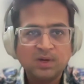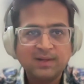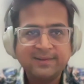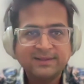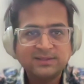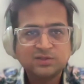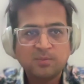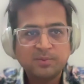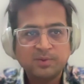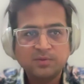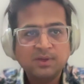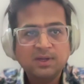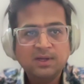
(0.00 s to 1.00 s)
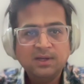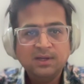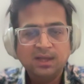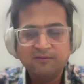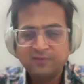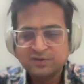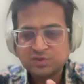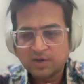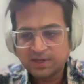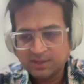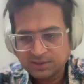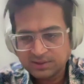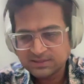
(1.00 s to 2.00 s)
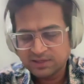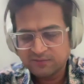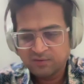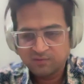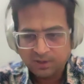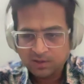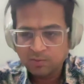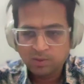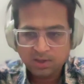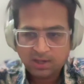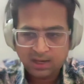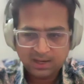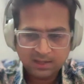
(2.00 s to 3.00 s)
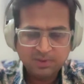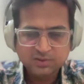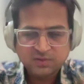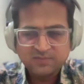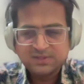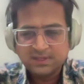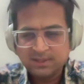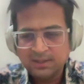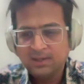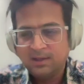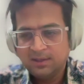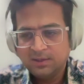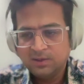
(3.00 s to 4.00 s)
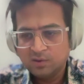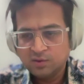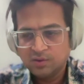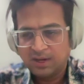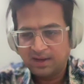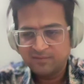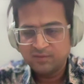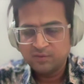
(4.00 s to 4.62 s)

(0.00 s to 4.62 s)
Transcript: Don't let that stop you. If it's your interest and if you're willing to work hard, because obviously, you'll